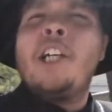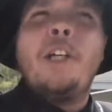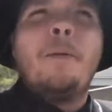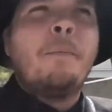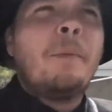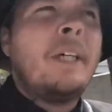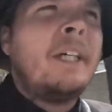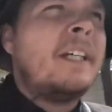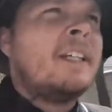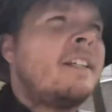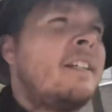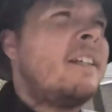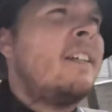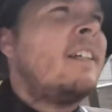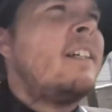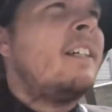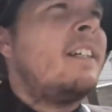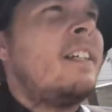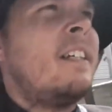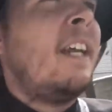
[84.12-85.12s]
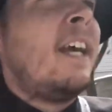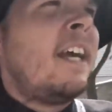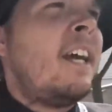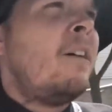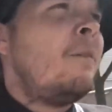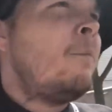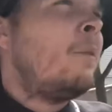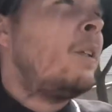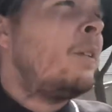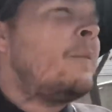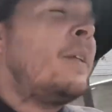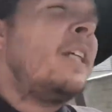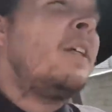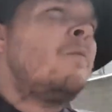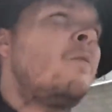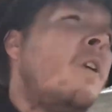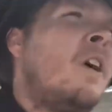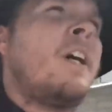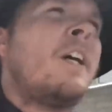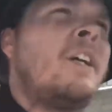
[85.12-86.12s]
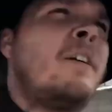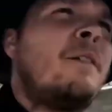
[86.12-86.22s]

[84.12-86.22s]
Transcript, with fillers: But uh, today I'm going to be walking